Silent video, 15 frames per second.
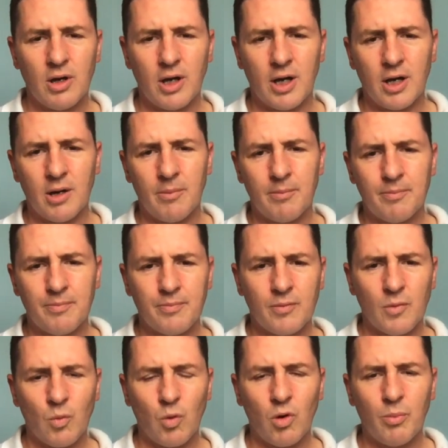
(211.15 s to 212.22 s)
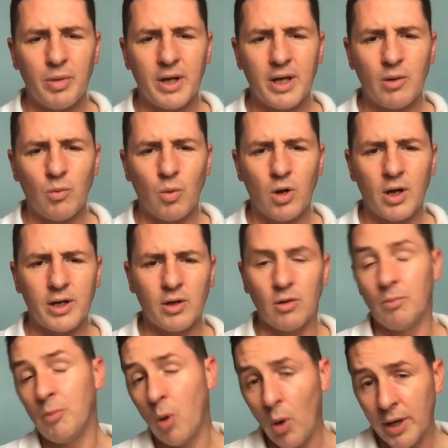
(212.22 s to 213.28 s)
we'll be working on
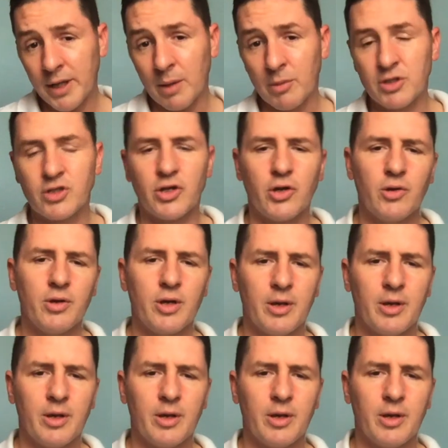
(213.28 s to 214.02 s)
point number 2.